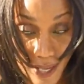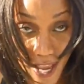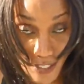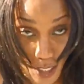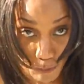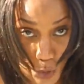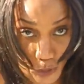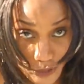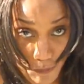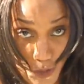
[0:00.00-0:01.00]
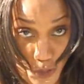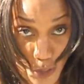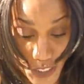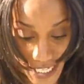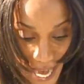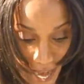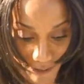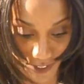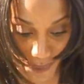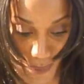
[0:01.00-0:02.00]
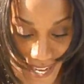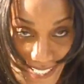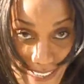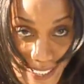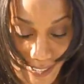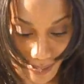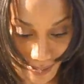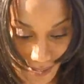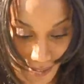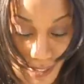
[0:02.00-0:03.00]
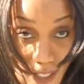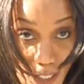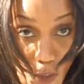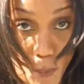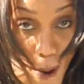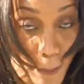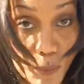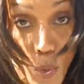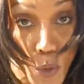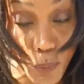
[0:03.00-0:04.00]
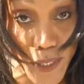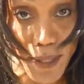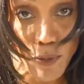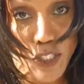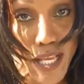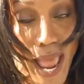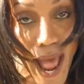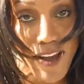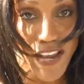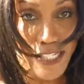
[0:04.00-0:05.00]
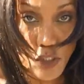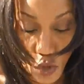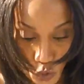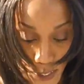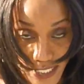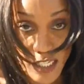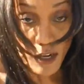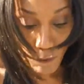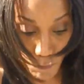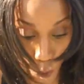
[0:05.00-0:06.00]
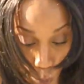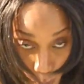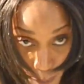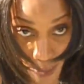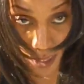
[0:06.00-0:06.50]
Now, of course, if you're using heavier weight, you probably won't be able to have as strict form,